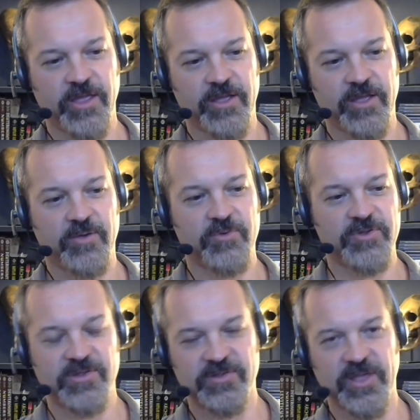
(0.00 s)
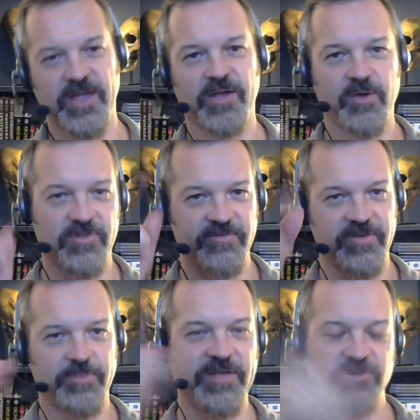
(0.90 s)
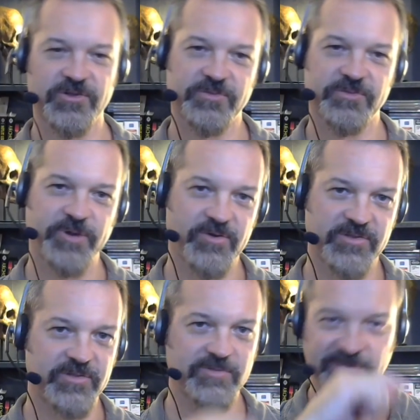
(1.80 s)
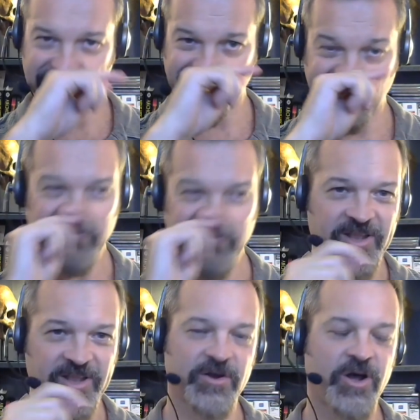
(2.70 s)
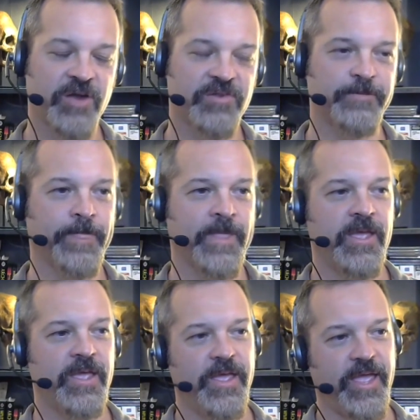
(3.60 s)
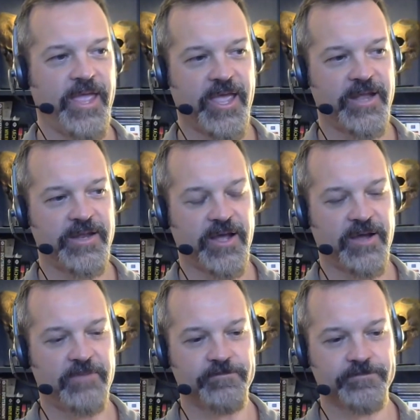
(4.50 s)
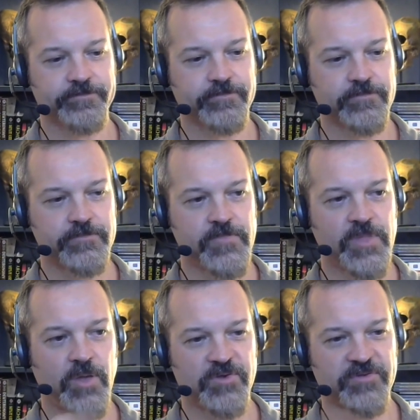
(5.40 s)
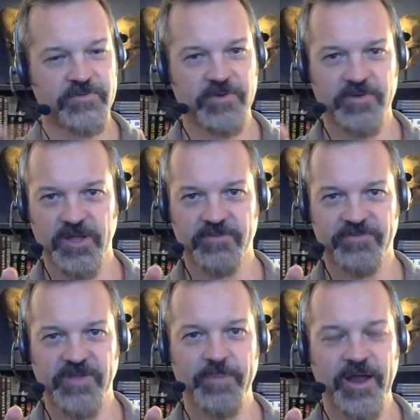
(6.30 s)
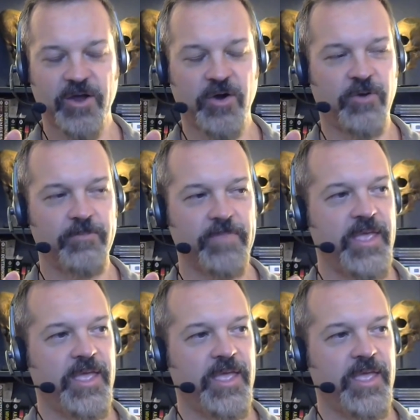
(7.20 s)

I was living in Massachusetts, but I was visiting friends in Austin, and was going to fly back home,